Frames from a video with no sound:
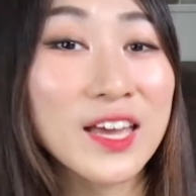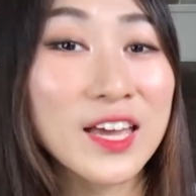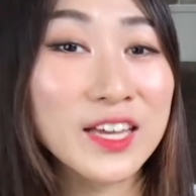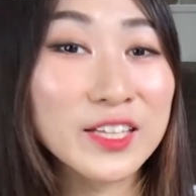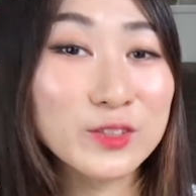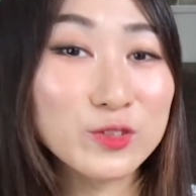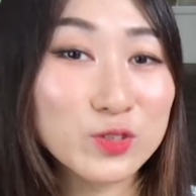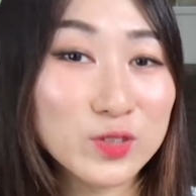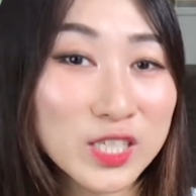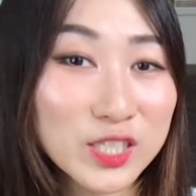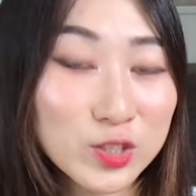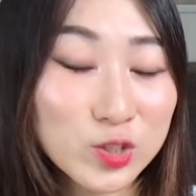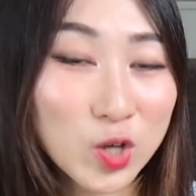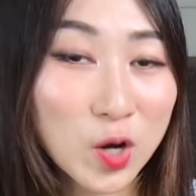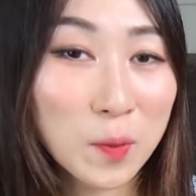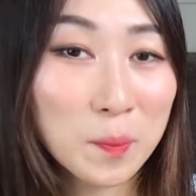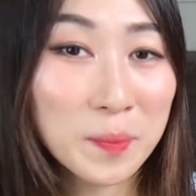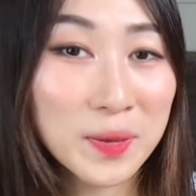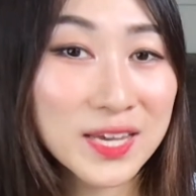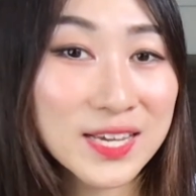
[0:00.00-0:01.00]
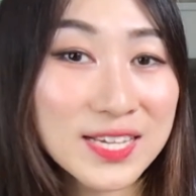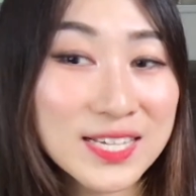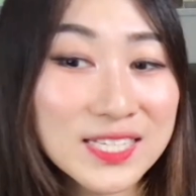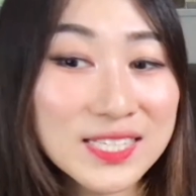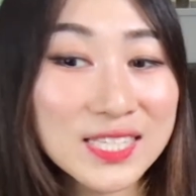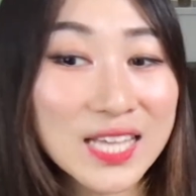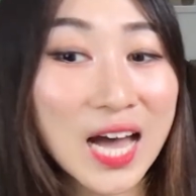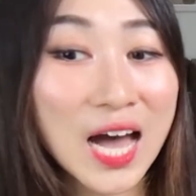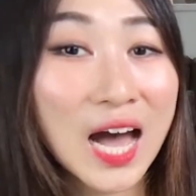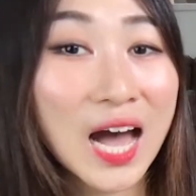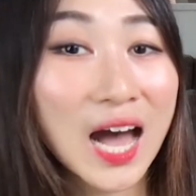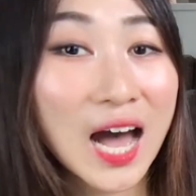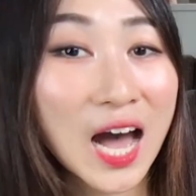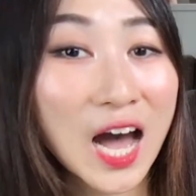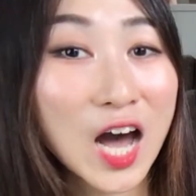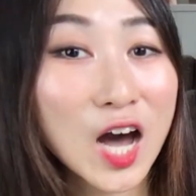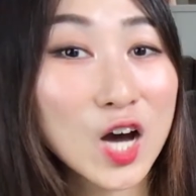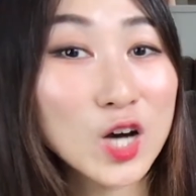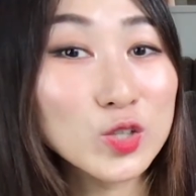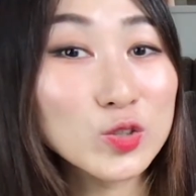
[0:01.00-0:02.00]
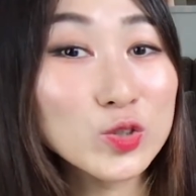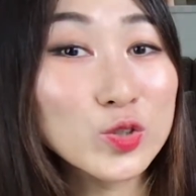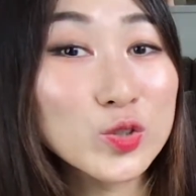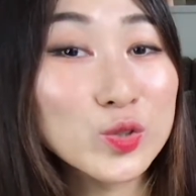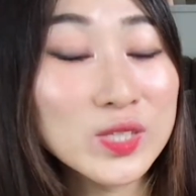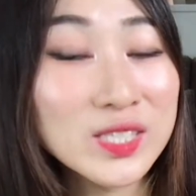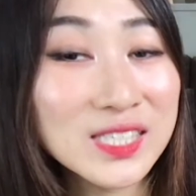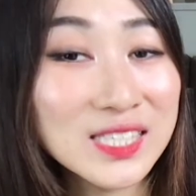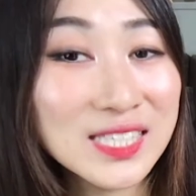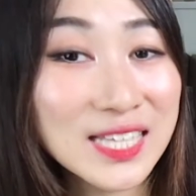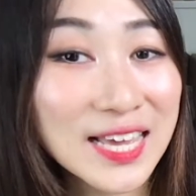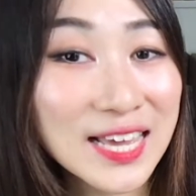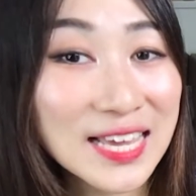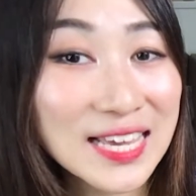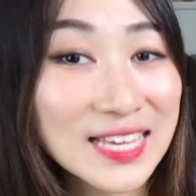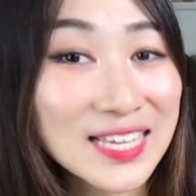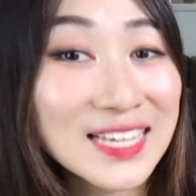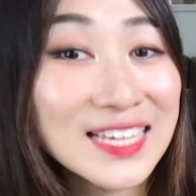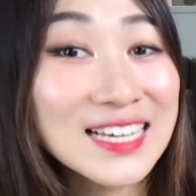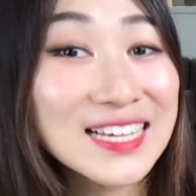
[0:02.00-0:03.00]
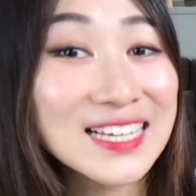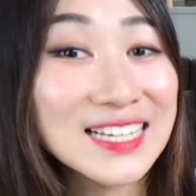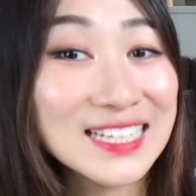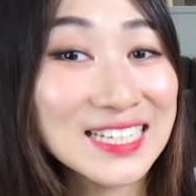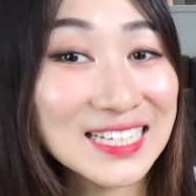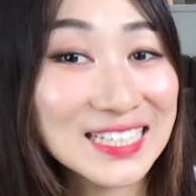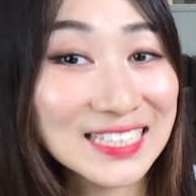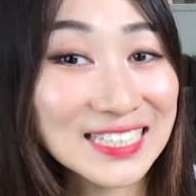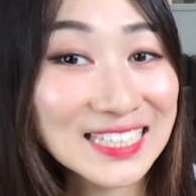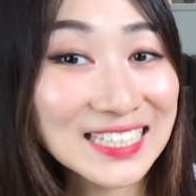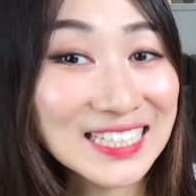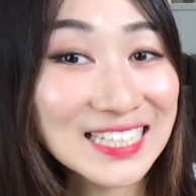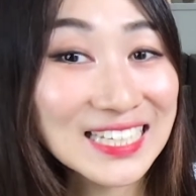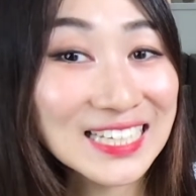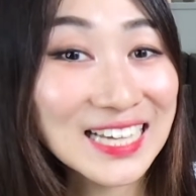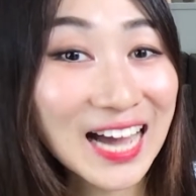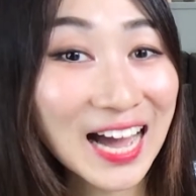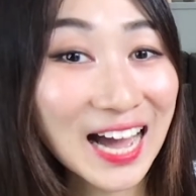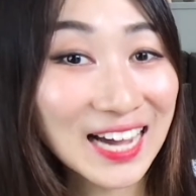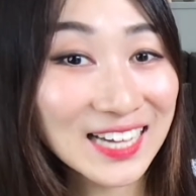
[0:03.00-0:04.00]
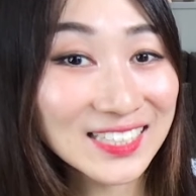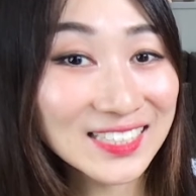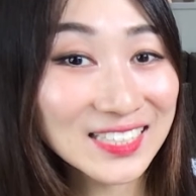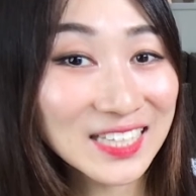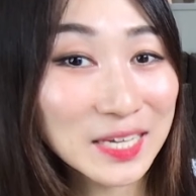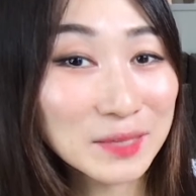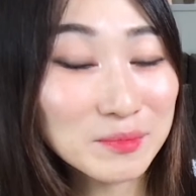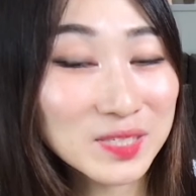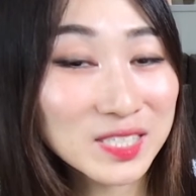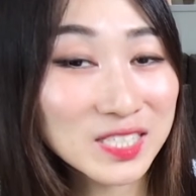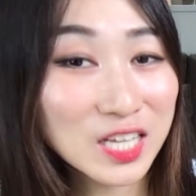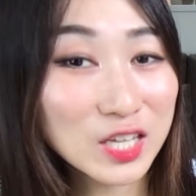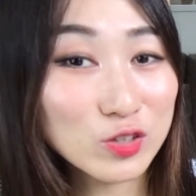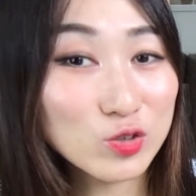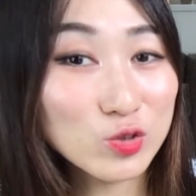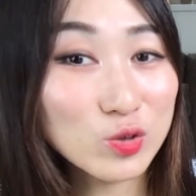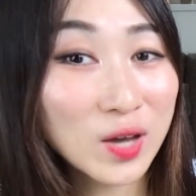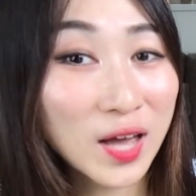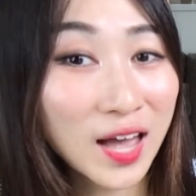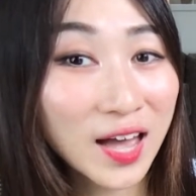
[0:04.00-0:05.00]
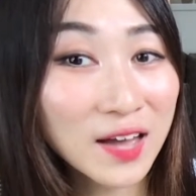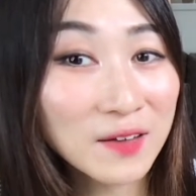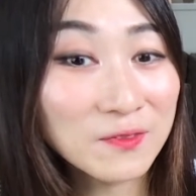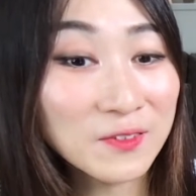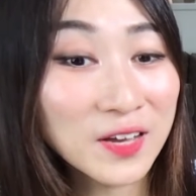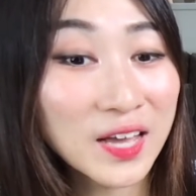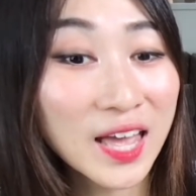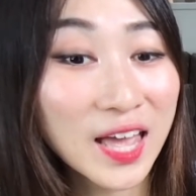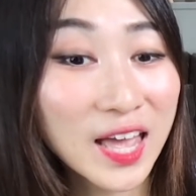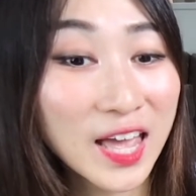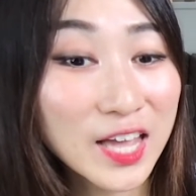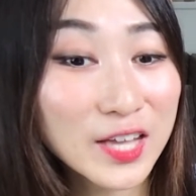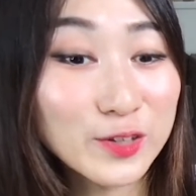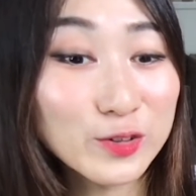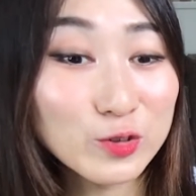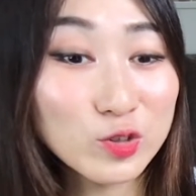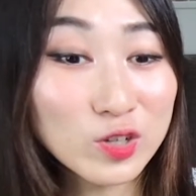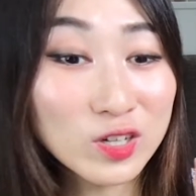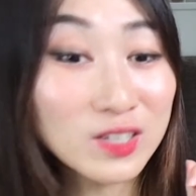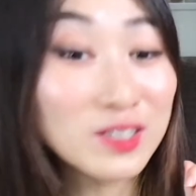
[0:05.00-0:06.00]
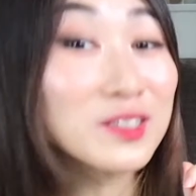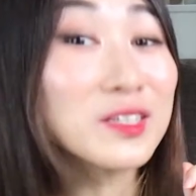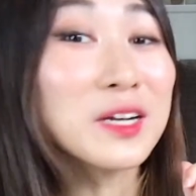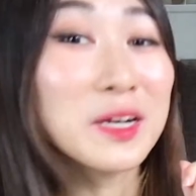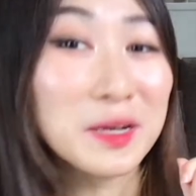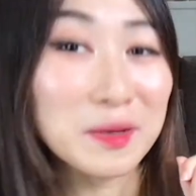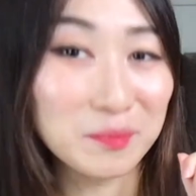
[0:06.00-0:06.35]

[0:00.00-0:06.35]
And today's topic is how to say cleaning items that you have at your